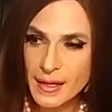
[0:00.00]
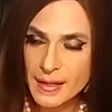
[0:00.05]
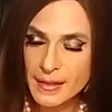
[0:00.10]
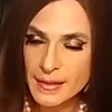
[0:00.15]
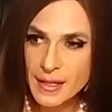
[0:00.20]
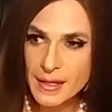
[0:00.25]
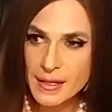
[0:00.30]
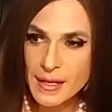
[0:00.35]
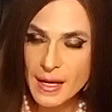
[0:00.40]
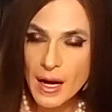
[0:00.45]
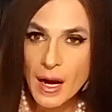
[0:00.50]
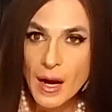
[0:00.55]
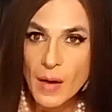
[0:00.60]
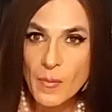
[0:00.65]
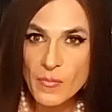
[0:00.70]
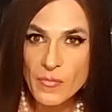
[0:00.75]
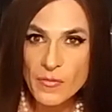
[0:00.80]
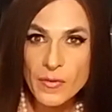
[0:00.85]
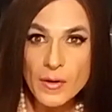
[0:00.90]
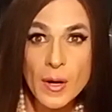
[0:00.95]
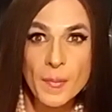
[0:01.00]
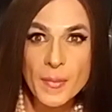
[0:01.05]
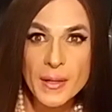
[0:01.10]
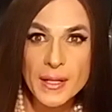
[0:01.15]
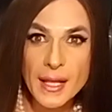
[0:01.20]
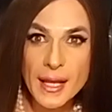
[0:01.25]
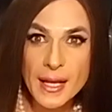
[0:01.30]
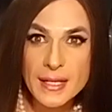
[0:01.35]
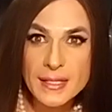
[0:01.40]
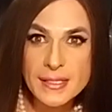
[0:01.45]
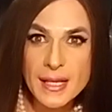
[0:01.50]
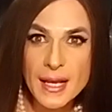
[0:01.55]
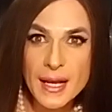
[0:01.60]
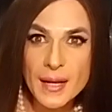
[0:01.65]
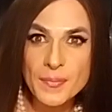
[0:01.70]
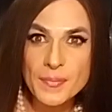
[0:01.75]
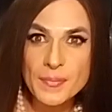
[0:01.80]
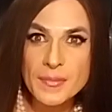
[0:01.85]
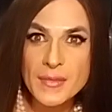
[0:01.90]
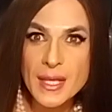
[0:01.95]
that come from Alexa.
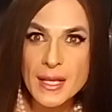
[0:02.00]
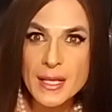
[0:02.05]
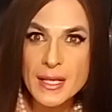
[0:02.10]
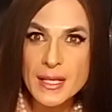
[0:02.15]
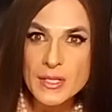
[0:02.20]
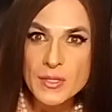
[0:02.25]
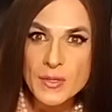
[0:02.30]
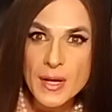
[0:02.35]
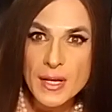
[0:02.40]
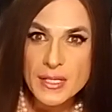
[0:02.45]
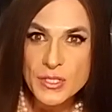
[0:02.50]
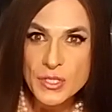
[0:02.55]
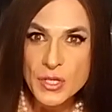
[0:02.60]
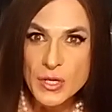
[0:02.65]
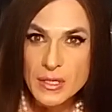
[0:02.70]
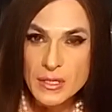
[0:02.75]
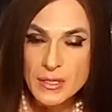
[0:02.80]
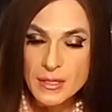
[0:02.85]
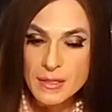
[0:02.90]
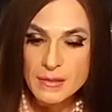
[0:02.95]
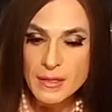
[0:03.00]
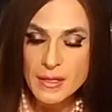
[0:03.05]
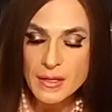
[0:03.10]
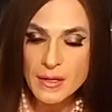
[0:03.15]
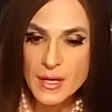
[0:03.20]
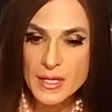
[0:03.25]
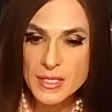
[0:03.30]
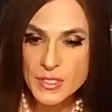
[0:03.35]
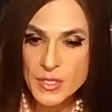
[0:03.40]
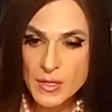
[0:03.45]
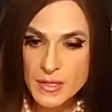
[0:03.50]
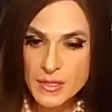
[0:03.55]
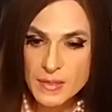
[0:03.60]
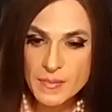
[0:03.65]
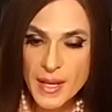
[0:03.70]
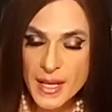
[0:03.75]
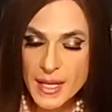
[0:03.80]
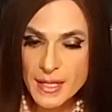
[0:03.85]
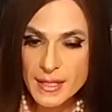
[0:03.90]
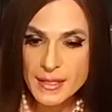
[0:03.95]
So I start, you know, I started
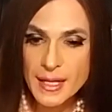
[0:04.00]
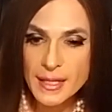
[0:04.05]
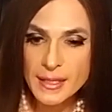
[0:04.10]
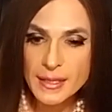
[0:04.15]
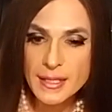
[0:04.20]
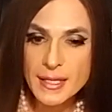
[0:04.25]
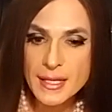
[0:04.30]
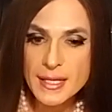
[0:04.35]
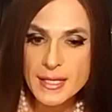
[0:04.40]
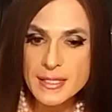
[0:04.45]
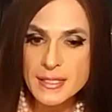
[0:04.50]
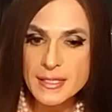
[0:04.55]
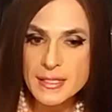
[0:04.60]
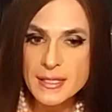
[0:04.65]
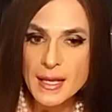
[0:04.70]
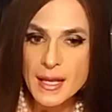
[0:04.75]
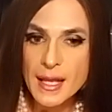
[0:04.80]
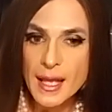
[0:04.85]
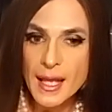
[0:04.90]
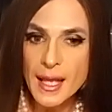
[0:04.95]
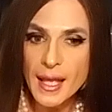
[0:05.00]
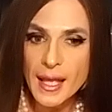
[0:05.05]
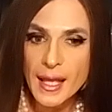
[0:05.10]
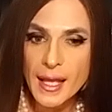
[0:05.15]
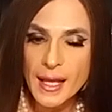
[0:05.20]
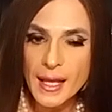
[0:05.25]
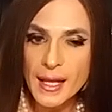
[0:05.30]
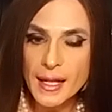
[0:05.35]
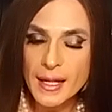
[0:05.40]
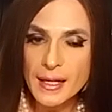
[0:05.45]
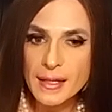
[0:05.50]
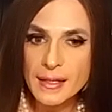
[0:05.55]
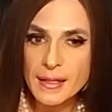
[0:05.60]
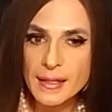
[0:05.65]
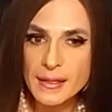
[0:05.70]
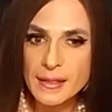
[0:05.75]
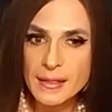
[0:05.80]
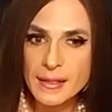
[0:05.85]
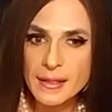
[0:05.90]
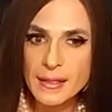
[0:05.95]
making that list, and
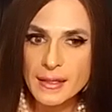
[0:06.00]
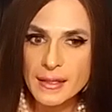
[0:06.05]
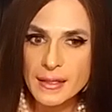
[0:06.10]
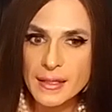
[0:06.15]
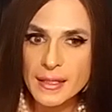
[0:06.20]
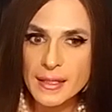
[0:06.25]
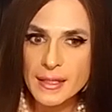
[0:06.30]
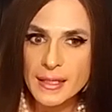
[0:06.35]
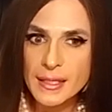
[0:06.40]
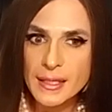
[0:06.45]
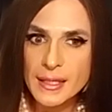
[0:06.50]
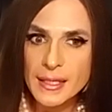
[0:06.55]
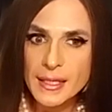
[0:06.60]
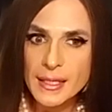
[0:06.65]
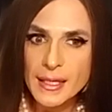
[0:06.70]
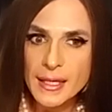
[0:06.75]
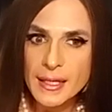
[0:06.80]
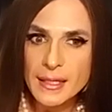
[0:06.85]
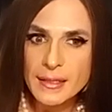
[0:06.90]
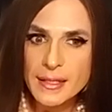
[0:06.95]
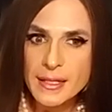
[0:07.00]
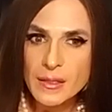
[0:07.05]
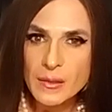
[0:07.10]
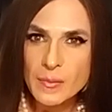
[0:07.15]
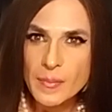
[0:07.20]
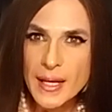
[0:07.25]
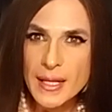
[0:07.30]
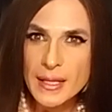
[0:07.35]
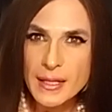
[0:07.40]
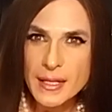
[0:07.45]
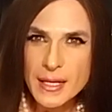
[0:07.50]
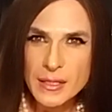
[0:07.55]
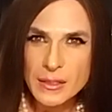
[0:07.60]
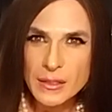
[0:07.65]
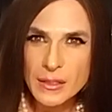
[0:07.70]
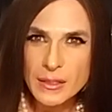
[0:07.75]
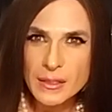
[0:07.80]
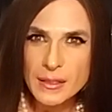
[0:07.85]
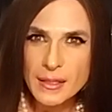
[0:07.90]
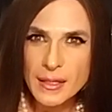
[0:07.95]
uh, and little by
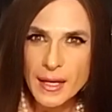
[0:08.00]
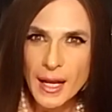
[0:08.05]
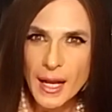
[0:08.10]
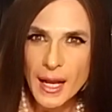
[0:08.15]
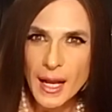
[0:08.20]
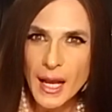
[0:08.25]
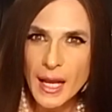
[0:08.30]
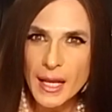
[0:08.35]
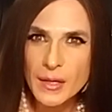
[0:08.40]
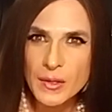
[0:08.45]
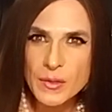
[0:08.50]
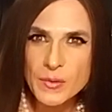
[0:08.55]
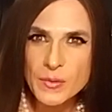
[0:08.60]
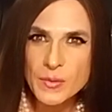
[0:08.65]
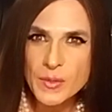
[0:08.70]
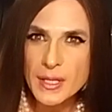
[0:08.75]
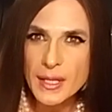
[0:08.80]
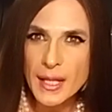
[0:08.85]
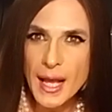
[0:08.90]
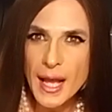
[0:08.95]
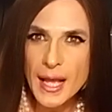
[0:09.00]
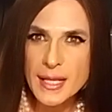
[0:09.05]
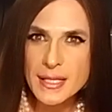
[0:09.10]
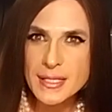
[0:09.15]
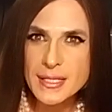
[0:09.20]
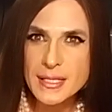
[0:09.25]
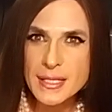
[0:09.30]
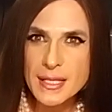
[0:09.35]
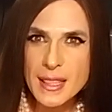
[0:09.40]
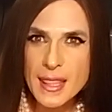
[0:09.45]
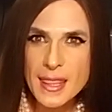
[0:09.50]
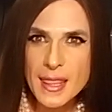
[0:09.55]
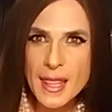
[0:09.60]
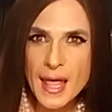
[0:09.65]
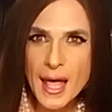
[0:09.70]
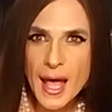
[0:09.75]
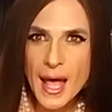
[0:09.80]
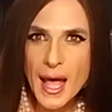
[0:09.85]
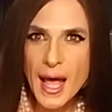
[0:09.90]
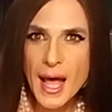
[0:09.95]
little, I realized
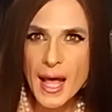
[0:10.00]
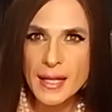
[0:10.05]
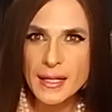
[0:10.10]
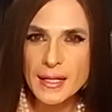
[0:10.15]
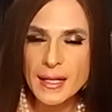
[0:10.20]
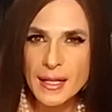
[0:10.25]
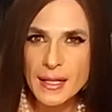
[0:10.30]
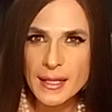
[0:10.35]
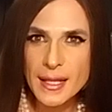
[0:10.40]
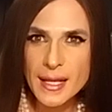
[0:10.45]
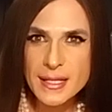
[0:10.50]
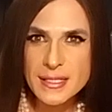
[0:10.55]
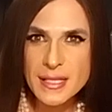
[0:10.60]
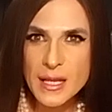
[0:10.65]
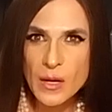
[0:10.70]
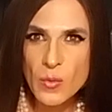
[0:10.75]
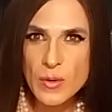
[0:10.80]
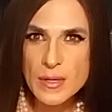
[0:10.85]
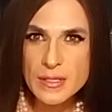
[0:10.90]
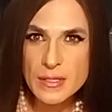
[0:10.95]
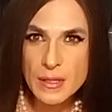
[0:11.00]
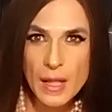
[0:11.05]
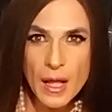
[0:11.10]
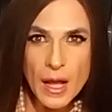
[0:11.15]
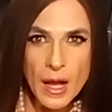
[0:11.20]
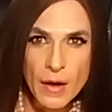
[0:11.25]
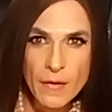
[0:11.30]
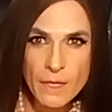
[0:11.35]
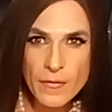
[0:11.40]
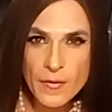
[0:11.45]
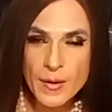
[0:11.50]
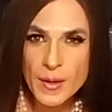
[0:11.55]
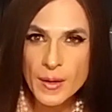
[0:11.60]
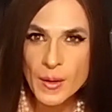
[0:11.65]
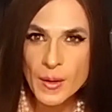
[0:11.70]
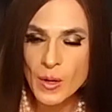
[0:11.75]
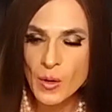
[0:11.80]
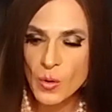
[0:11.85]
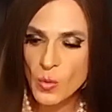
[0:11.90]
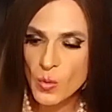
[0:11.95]
that Alexa was love,
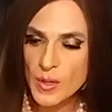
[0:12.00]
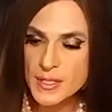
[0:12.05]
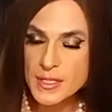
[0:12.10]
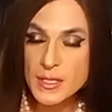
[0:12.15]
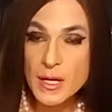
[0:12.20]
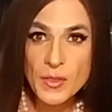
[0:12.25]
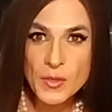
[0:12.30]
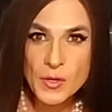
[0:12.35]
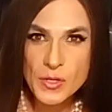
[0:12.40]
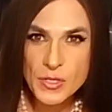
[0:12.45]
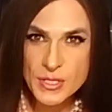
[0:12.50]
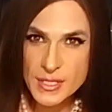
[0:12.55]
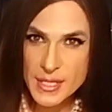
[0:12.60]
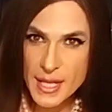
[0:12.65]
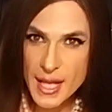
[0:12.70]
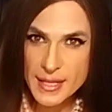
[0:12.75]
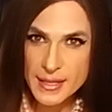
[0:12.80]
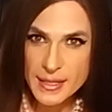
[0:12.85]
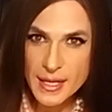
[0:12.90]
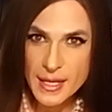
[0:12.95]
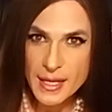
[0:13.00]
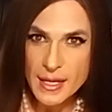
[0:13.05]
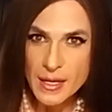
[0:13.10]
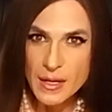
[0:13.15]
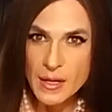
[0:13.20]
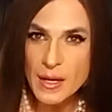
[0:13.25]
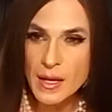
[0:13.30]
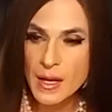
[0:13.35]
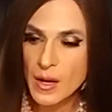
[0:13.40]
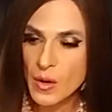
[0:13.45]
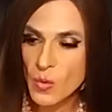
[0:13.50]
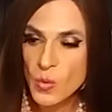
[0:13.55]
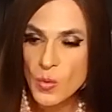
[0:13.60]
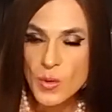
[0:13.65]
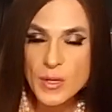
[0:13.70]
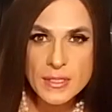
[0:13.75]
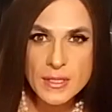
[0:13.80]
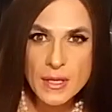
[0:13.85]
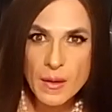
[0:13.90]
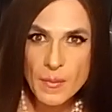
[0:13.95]
was understanding,
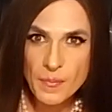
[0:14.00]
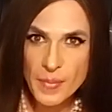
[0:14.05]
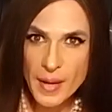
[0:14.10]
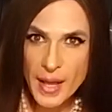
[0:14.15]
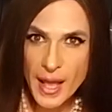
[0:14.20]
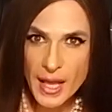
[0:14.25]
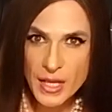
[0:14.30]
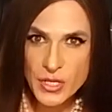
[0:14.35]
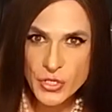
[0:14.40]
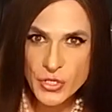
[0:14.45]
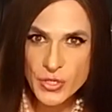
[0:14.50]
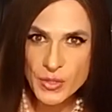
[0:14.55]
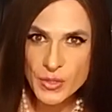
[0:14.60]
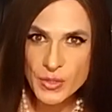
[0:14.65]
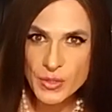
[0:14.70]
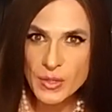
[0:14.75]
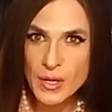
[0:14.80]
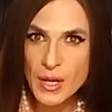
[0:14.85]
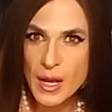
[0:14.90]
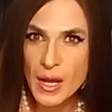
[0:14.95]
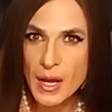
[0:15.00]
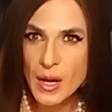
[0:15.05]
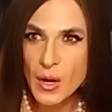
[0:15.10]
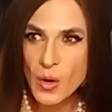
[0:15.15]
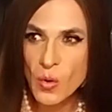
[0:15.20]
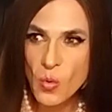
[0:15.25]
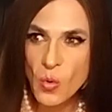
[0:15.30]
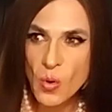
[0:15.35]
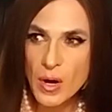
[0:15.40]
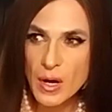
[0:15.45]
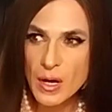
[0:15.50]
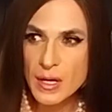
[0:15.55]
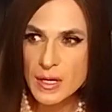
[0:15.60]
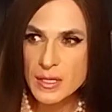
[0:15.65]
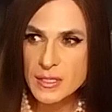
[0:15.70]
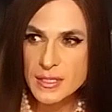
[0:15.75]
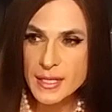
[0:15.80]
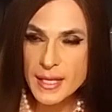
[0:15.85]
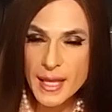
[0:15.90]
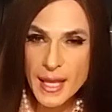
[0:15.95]
was compassion,
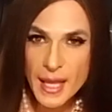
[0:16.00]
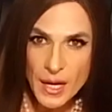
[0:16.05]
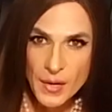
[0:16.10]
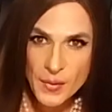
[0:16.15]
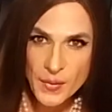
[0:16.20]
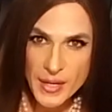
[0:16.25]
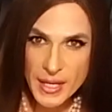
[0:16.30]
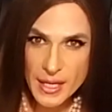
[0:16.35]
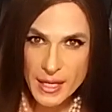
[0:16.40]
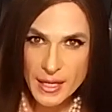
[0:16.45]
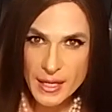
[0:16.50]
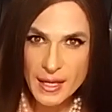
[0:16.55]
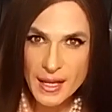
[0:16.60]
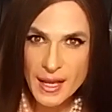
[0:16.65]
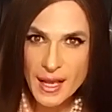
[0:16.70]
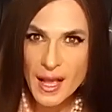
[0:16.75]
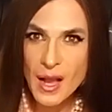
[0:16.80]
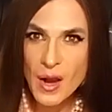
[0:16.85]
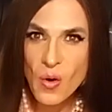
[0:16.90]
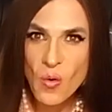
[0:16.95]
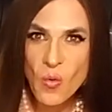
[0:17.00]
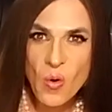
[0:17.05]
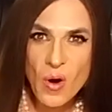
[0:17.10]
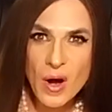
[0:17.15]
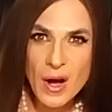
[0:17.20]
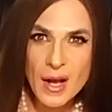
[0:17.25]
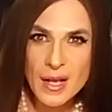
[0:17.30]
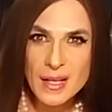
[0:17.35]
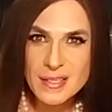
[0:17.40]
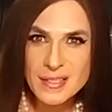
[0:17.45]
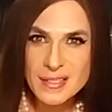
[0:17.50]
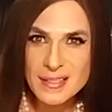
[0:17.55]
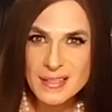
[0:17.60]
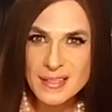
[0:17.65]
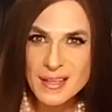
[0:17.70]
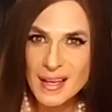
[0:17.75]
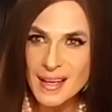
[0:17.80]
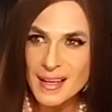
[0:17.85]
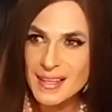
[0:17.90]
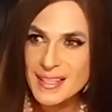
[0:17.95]
was caring, was
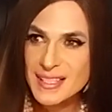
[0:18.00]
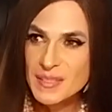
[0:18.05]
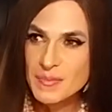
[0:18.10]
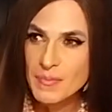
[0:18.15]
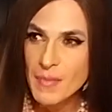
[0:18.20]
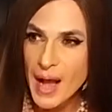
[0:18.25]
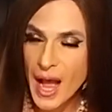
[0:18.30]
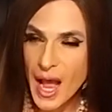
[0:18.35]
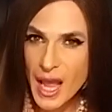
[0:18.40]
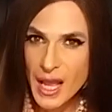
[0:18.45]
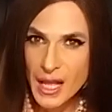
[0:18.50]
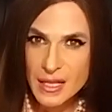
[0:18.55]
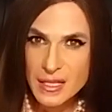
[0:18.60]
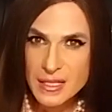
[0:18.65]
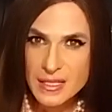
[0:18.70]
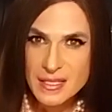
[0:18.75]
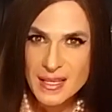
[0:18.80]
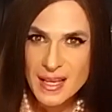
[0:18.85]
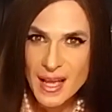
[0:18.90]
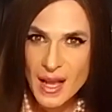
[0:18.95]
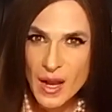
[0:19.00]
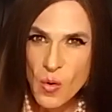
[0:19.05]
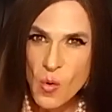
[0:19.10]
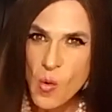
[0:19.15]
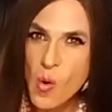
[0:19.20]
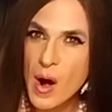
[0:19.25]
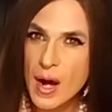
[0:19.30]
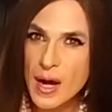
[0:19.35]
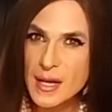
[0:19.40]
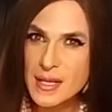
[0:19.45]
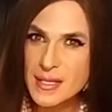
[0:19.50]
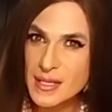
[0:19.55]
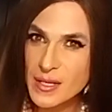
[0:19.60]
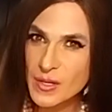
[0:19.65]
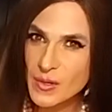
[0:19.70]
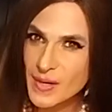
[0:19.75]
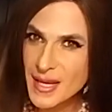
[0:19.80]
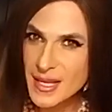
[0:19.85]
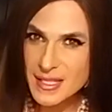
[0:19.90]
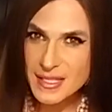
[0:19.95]
smiles, was
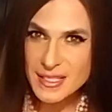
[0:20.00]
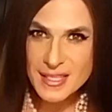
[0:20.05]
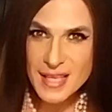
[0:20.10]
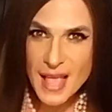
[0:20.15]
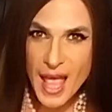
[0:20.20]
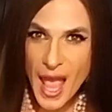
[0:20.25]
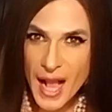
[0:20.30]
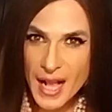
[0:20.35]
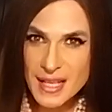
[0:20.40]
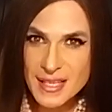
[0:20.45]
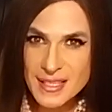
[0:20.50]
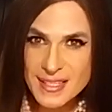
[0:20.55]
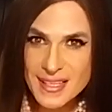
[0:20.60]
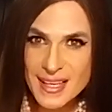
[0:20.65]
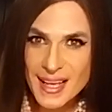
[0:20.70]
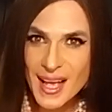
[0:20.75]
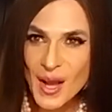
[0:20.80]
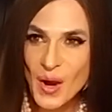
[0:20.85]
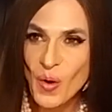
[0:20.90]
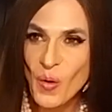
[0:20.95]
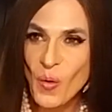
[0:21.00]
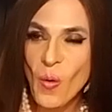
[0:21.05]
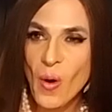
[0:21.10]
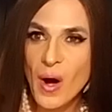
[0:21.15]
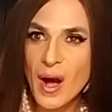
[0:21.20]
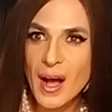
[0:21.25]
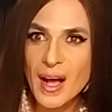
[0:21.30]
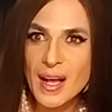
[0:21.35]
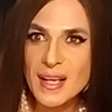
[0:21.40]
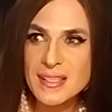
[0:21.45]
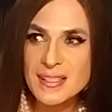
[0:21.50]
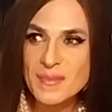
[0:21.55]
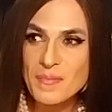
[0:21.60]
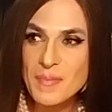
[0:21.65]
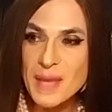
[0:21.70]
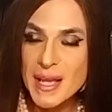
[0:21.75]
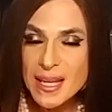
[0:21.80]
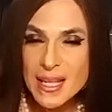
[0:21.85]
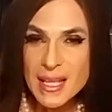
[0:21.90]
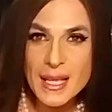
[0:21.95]
great sex, was
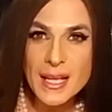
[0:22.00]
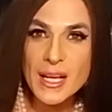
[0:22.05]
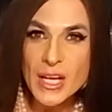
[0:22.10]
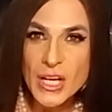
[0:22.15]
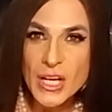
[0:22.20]
many